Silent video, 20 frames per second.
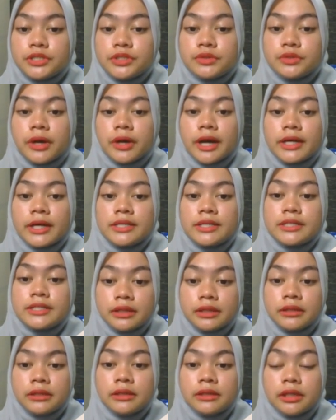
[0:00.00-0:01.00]
excel
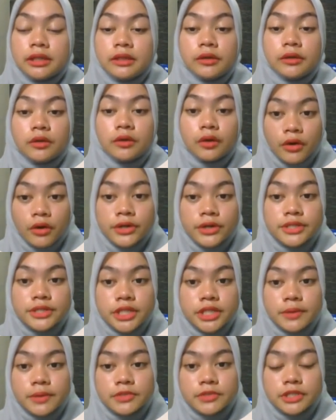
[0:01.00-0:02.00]
in core
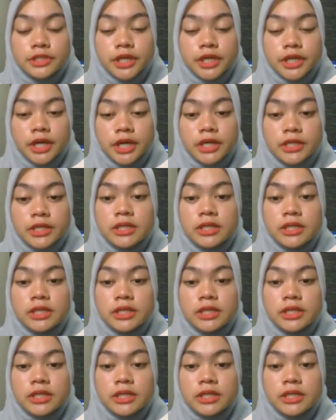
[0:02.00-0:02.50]
subjects